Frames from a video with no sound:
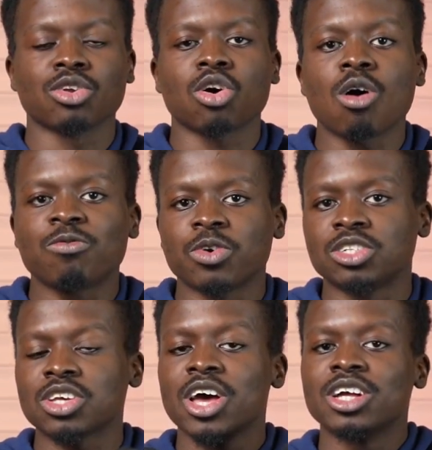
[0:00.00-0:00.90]
and
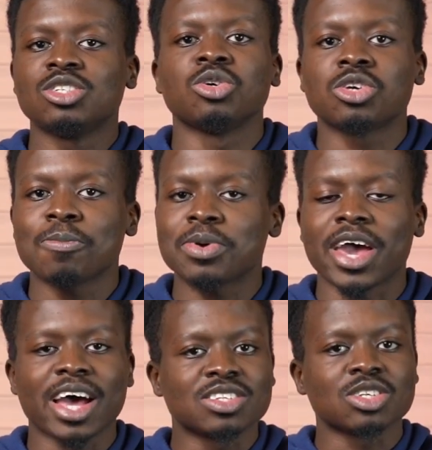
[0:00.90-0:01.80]
comfort to keep
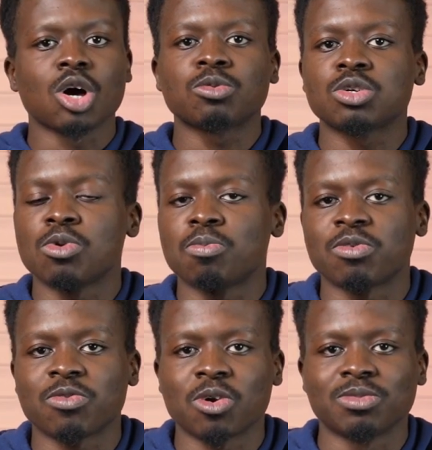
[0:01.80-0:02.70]
your hands in optimal
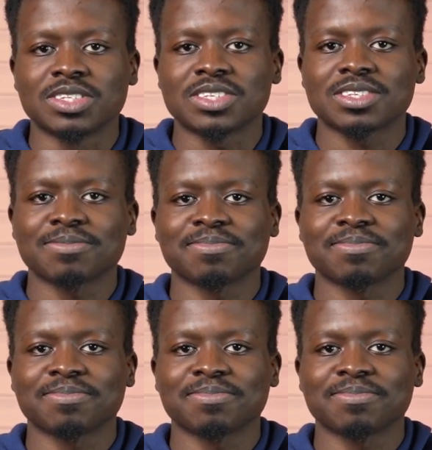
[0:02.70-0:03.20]
performance.